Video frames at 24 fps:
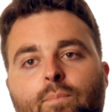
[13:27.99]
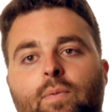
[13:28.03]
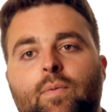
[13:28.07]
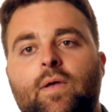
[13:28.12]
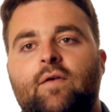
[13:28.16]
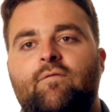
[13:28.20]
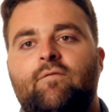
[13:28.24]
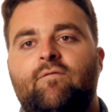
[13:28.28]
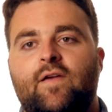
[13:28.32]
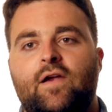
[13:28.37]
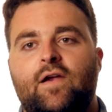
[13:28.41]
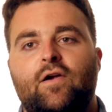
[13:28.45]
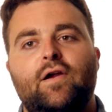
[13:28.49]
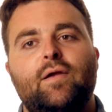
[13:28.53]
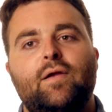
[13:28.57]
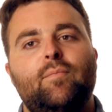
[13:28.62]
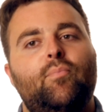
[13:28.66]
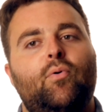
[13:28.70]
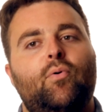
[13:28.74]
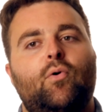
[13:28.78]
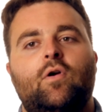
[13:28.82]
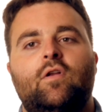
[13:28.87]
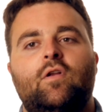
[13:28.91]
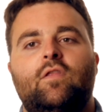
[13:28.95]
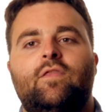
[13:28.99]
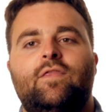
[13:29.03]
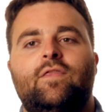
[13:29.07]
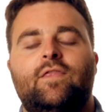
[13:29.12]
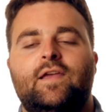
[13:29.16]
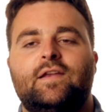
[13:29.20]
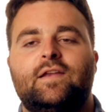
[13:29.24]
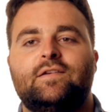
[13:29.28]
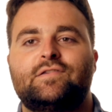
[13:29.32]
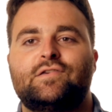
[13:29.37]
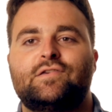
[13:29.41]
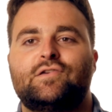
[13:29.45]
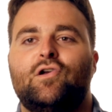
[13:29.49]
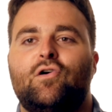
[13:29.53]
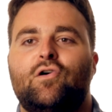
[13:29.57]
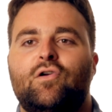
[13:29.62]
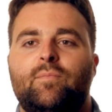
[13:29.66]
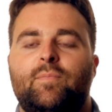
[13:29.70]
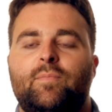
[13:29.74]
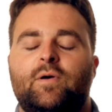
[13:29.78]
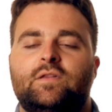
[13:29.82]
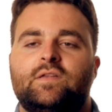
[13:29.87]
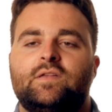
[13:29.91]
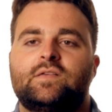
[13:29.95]
A very important thing to note
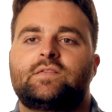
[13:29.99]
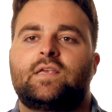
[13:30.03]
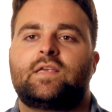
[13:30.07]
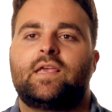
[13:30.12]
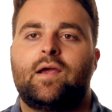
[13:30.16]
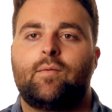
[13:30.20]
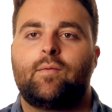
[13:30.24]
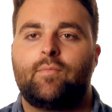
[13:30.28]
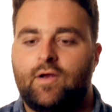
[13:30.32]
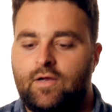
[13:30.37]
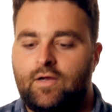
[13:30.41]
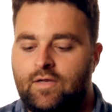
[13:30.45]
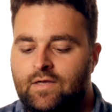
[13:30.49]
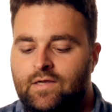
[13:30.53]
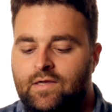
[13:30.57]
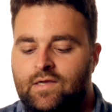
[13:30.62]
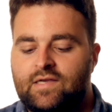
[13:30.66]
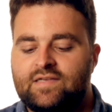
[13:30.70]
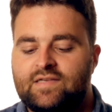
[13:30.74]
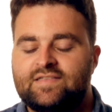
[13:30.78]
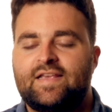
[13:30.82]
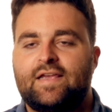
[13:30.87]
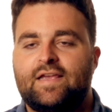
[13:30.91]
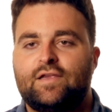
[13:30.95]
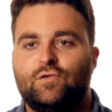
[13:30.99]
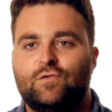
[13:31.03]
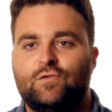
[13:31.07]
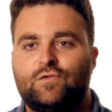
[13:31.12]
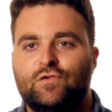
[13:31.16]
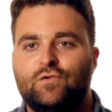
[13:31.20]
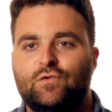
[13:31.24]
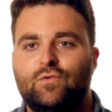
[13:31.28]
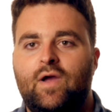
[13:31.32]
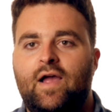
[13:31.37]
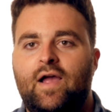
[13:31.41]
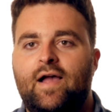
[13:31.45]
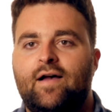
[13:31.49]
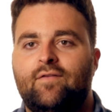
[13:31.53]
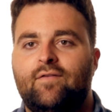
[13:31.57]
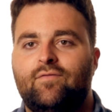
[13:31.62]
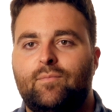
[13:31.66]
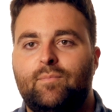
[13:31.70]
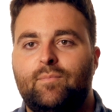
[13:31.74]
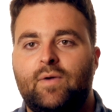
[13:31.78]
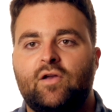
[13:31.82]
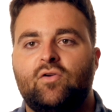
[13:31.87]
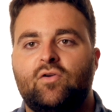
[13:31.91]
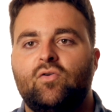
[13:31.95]
about this camera is that you do have a
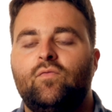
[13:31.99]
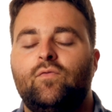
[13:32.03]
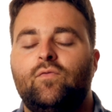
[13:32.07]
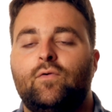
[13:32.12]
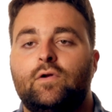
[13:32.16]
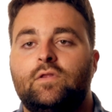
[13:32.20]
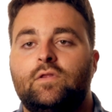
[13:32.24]
micro four